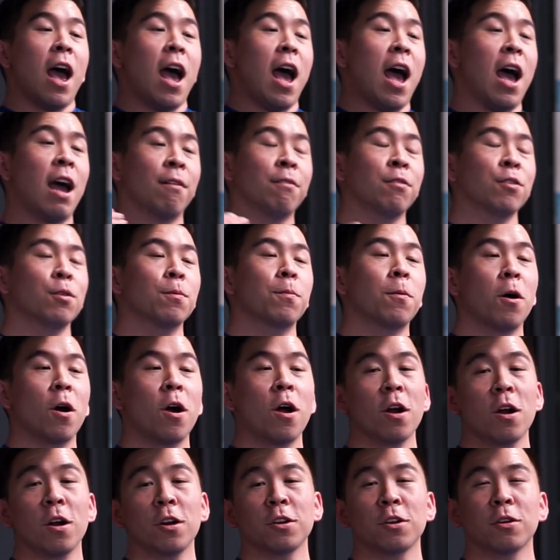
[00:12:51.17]
having the
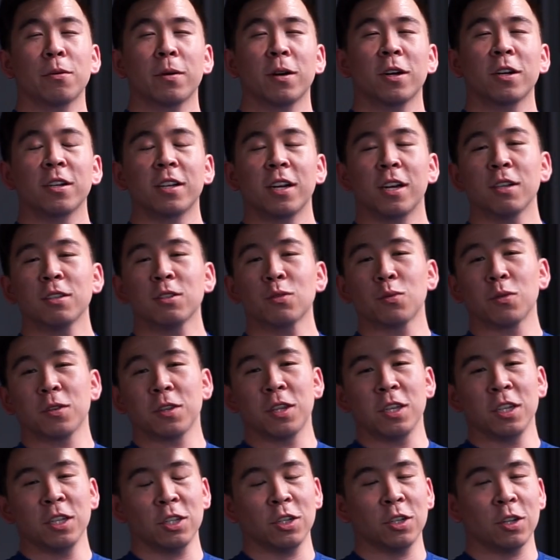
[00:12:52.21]
bar on your rear delts
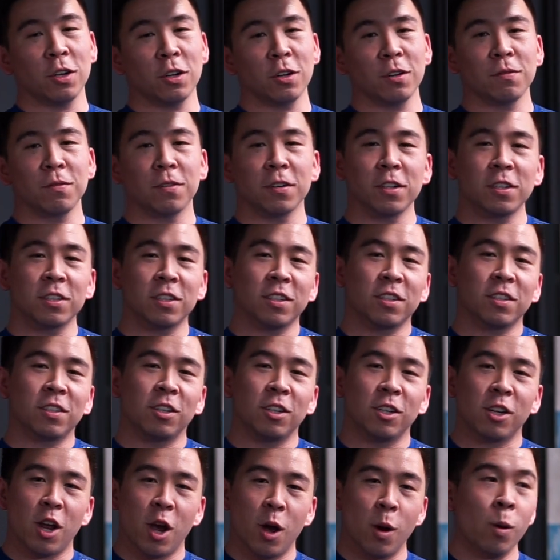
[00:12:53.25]
with this shirt versus,
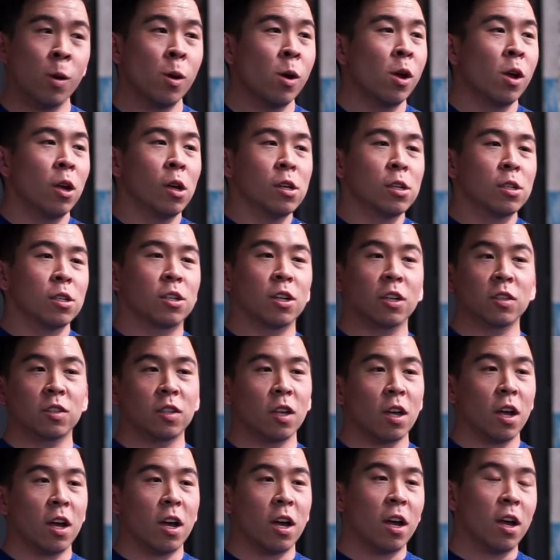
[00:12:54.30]

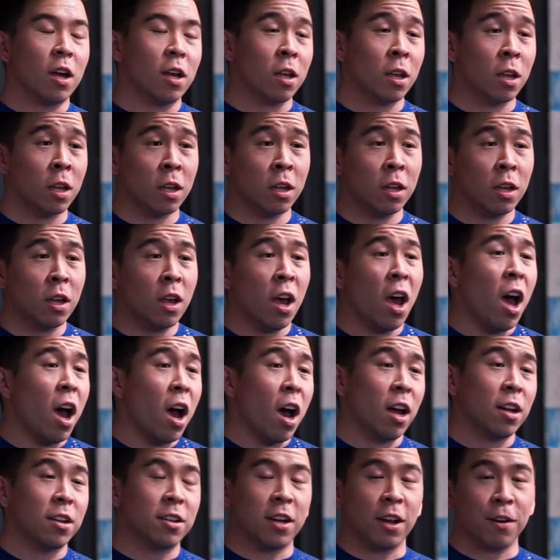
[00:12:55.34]
just
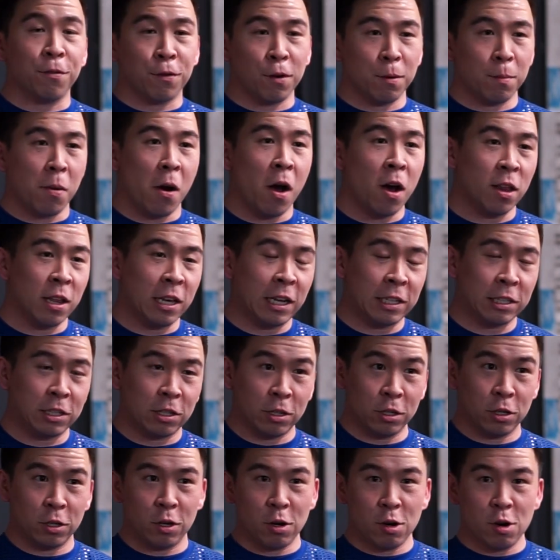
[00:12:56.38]
a different
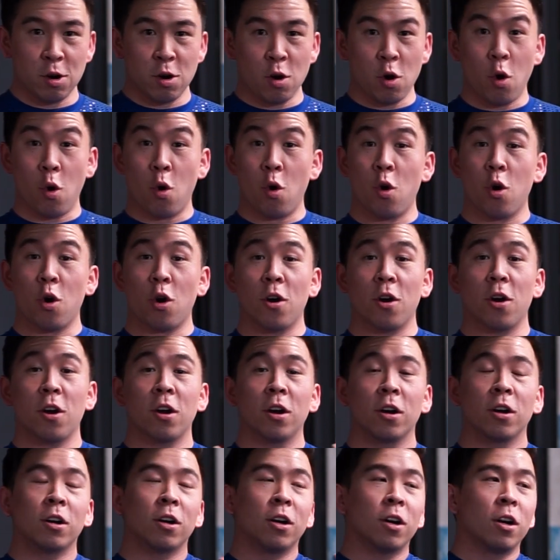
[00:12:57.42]
polyester shirt
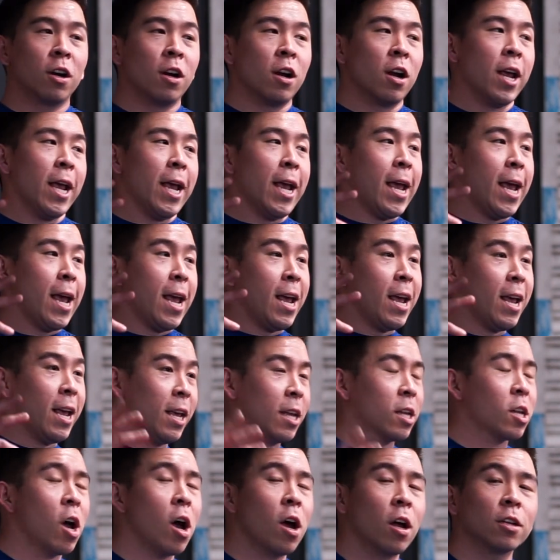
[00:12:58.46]
or
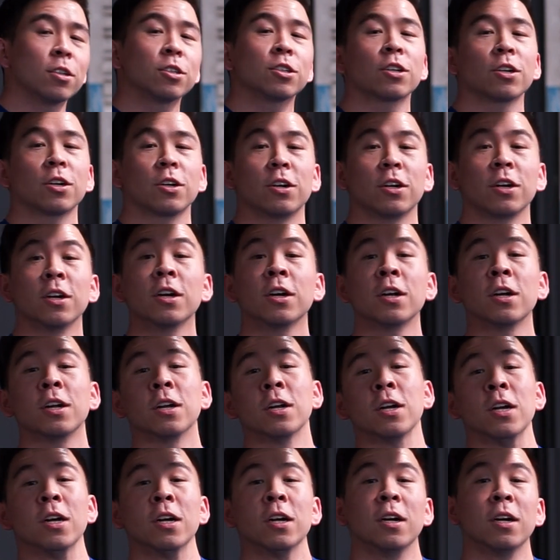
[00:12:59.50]
a cotton shirt.
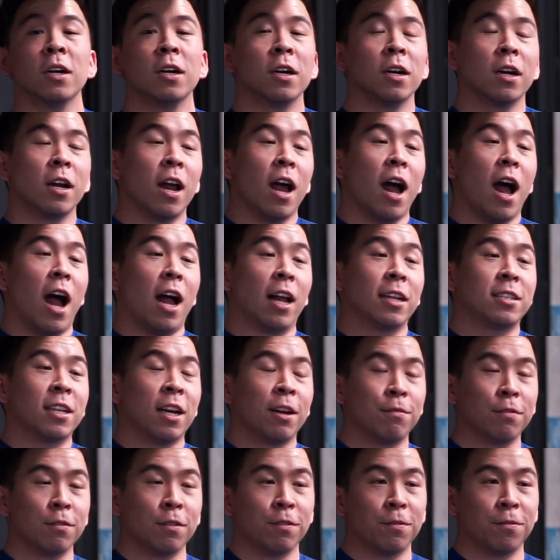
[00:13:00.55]
I
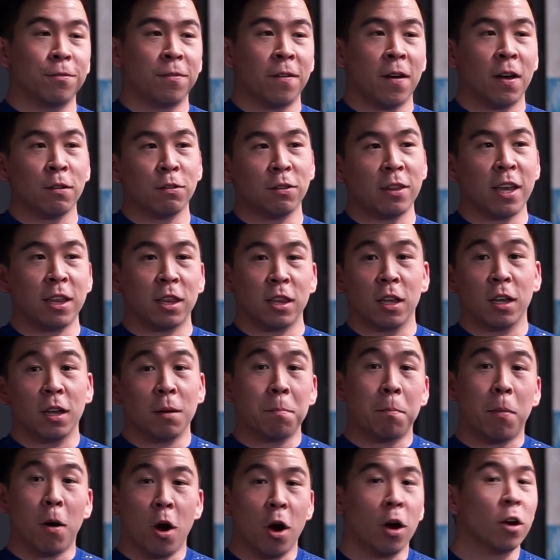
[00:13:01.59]
definitely felt that
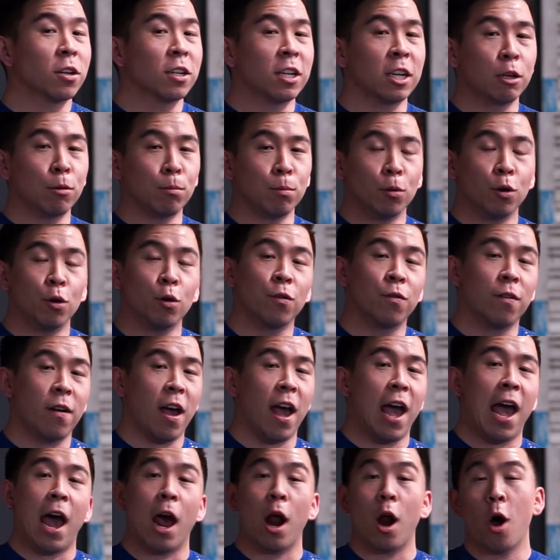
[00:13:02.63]
the bar didn't move
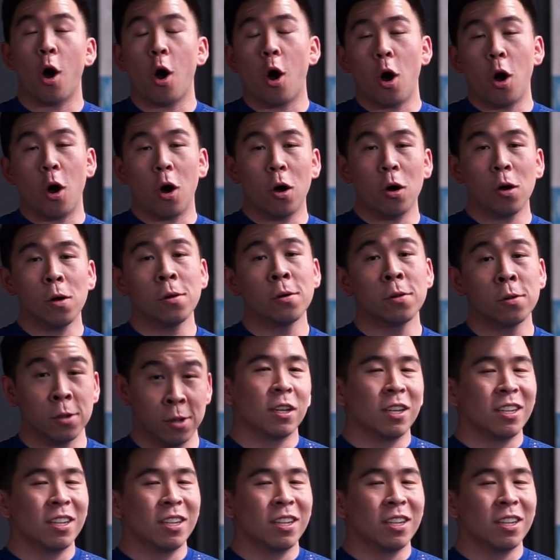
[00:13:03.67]
at all.